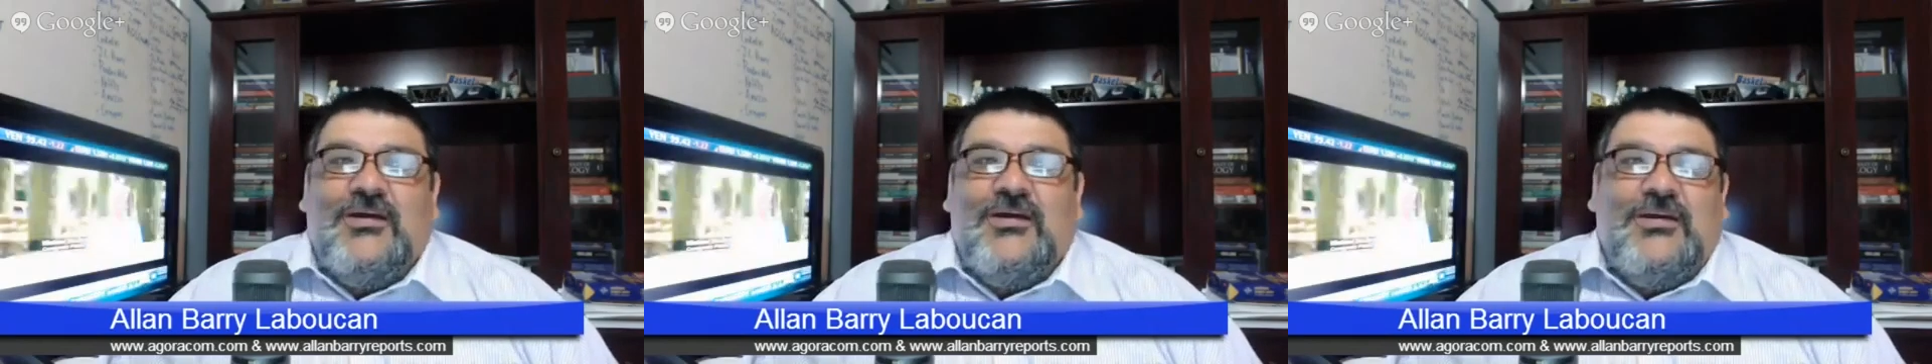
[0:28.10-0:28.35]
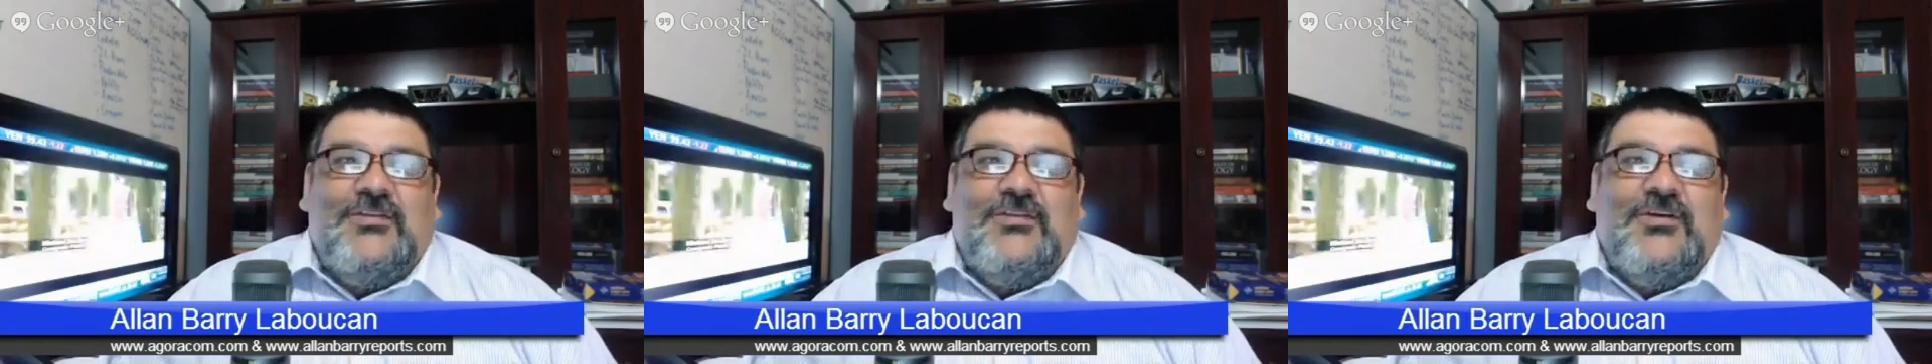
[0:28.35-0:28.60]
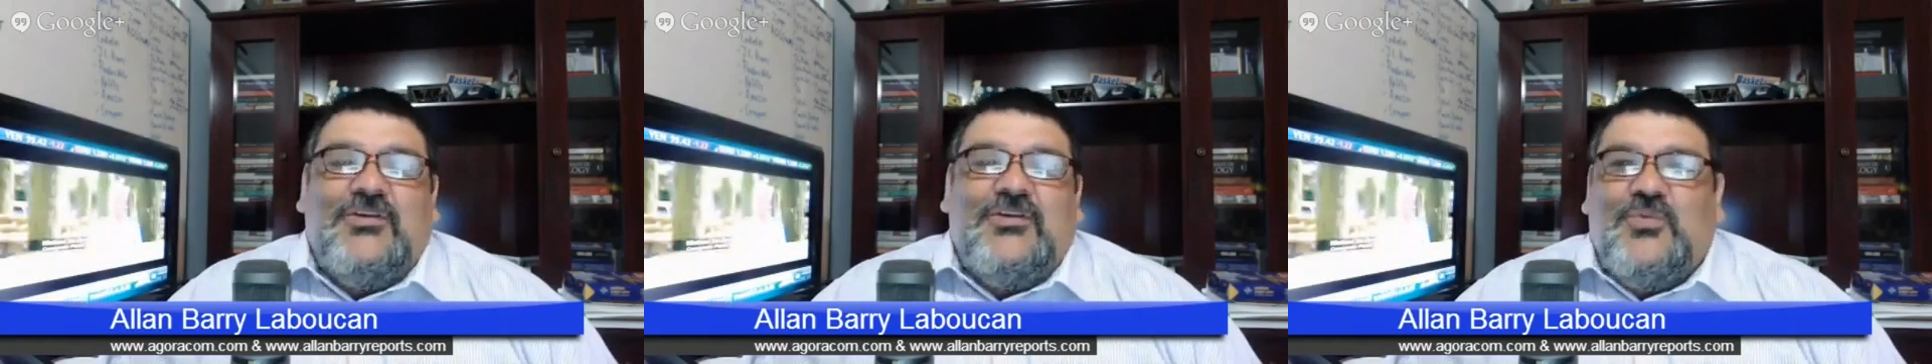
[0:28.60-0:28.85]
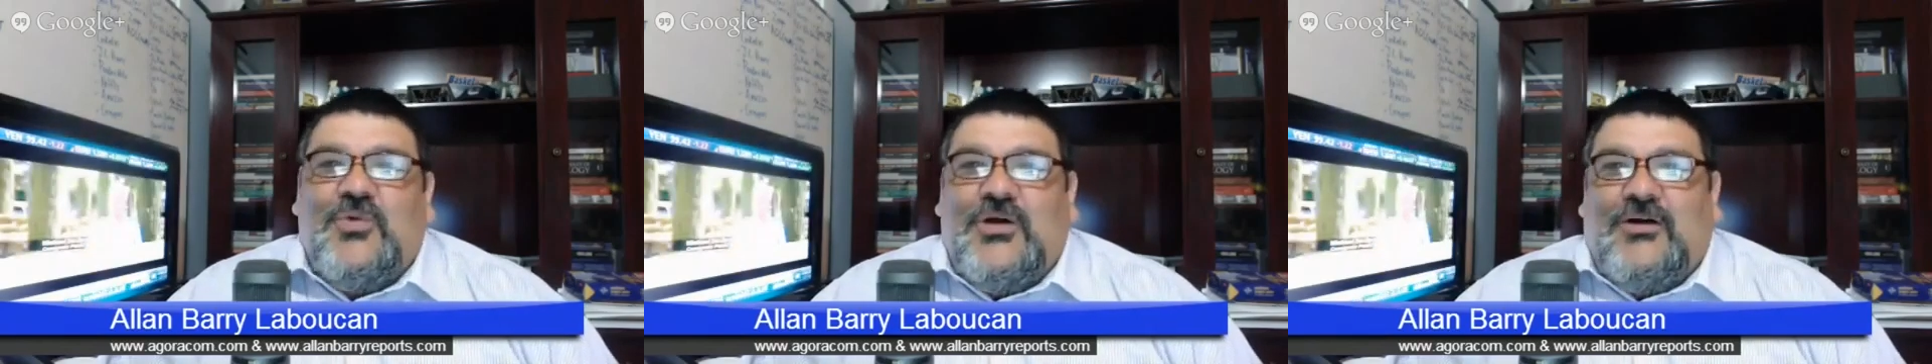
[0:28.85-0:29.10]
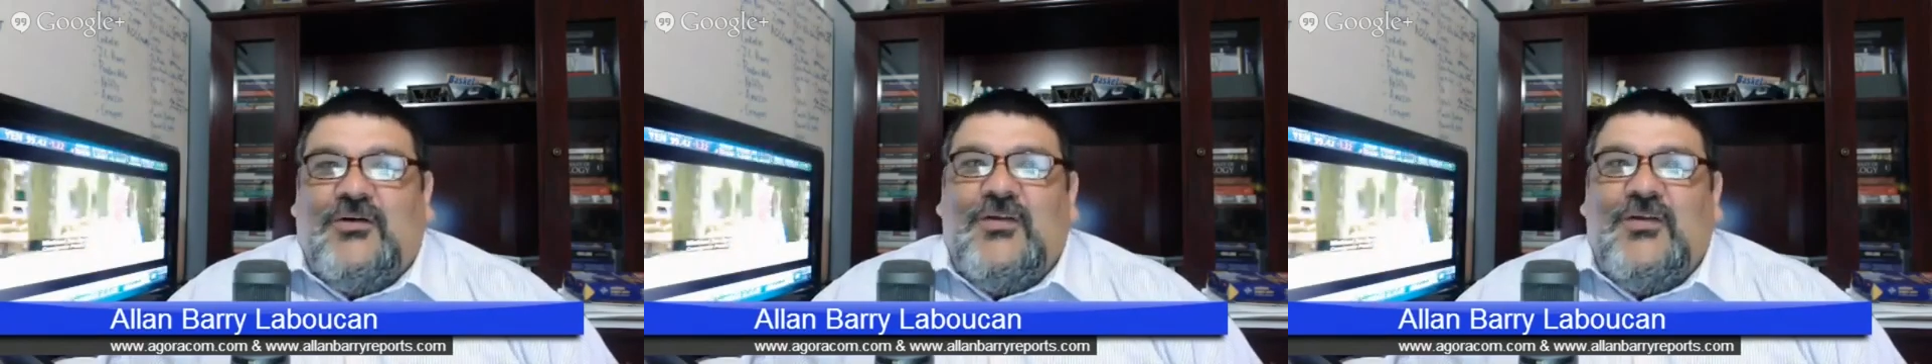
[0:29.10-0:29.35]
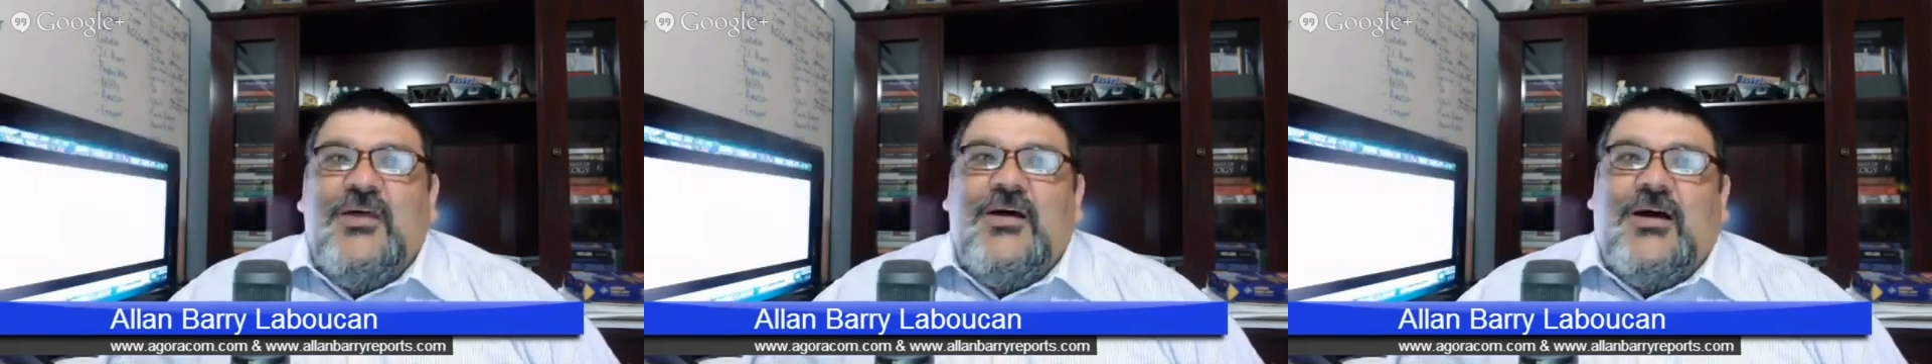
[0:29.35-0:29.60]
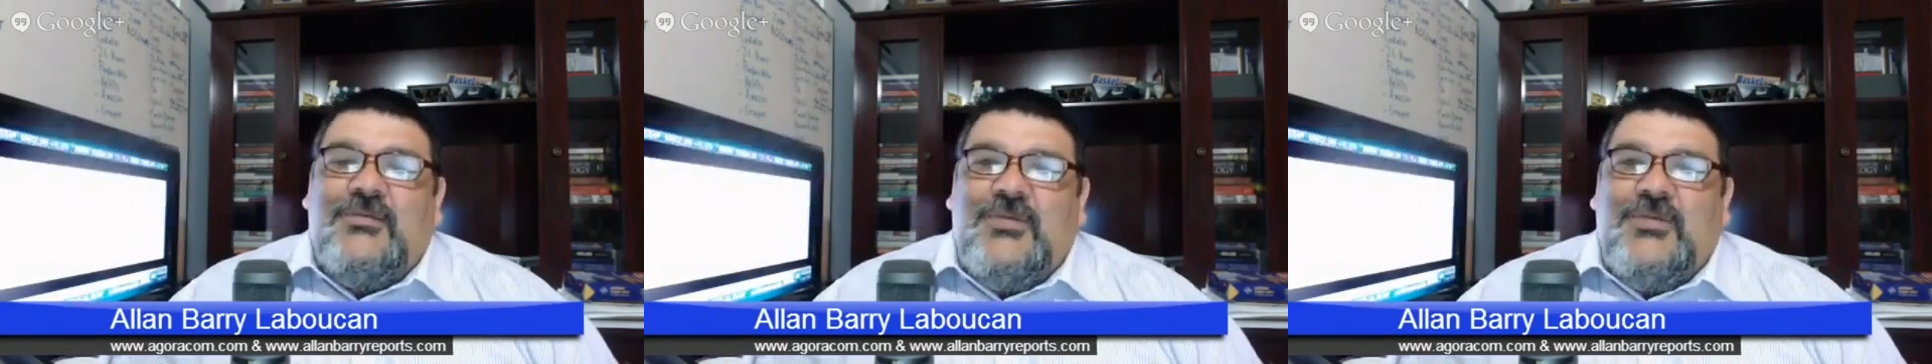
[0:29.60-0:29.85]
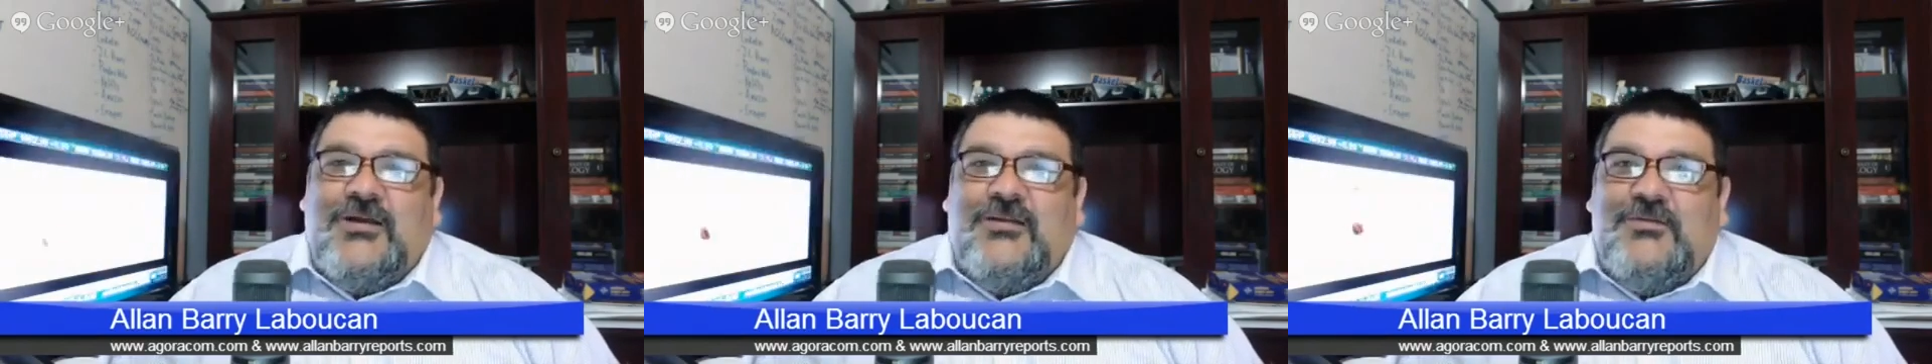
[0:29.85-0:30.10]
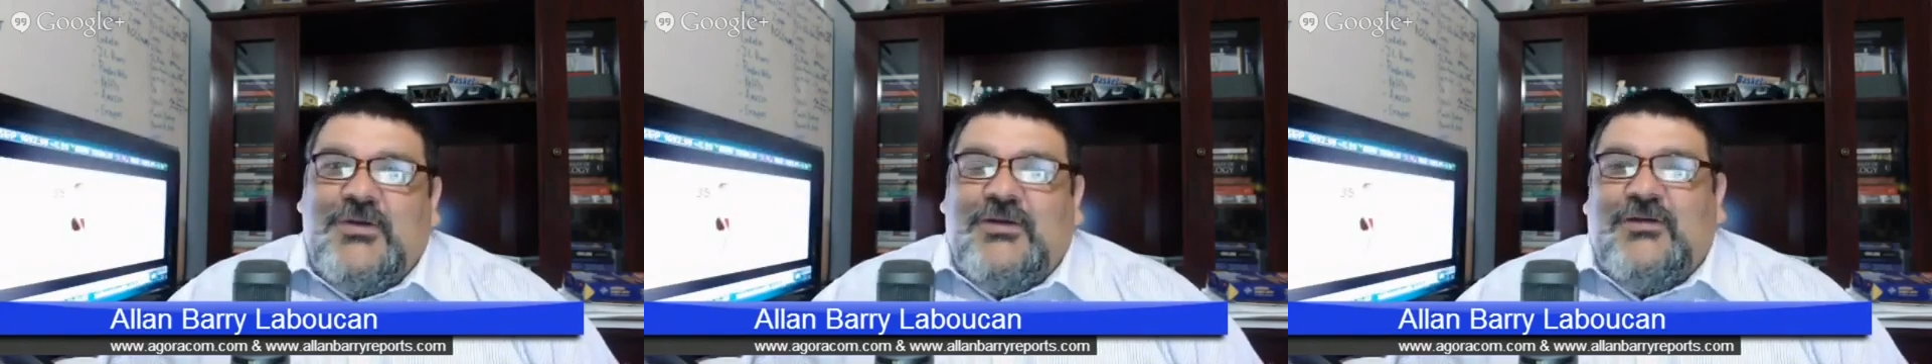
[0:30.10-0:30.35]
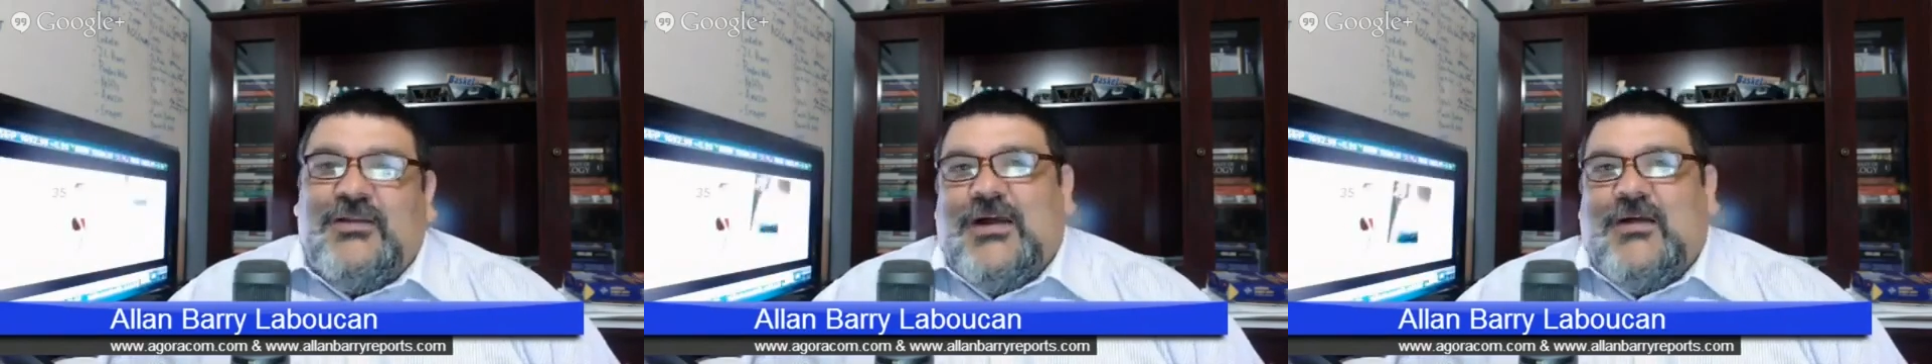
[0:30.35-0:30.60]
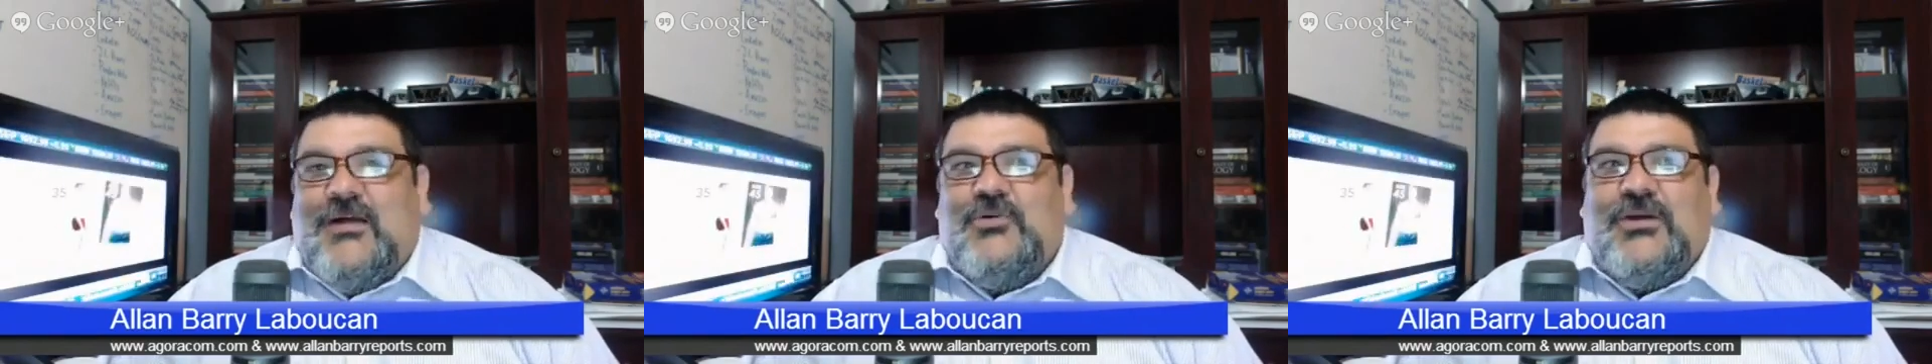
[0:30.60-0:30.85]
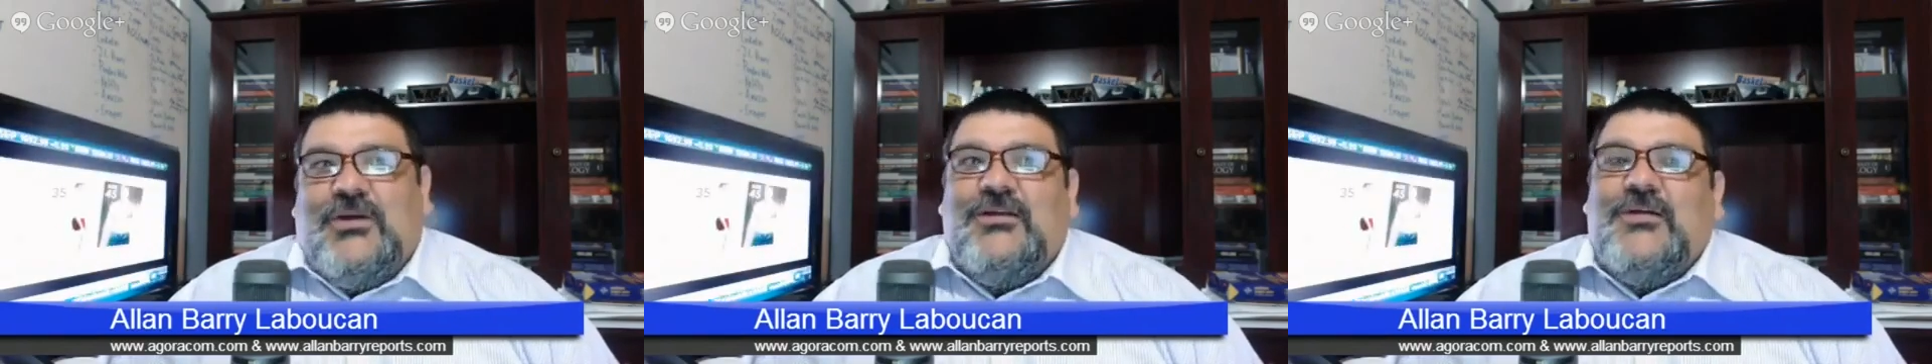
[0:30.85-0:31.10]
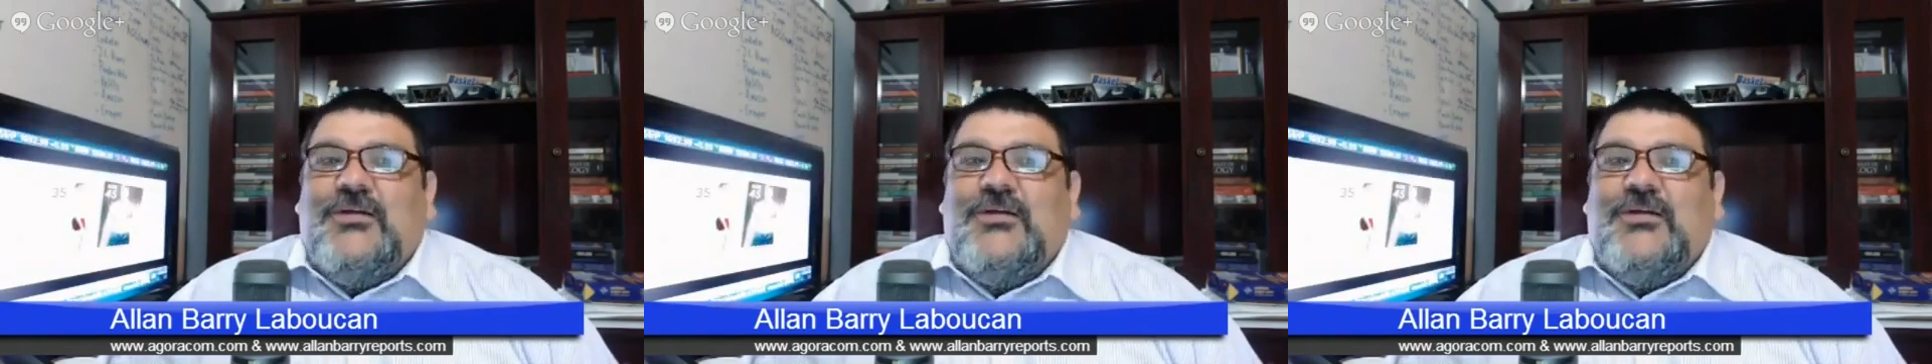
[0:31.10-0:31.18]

in there as well. I'm Alan Barry Labucan.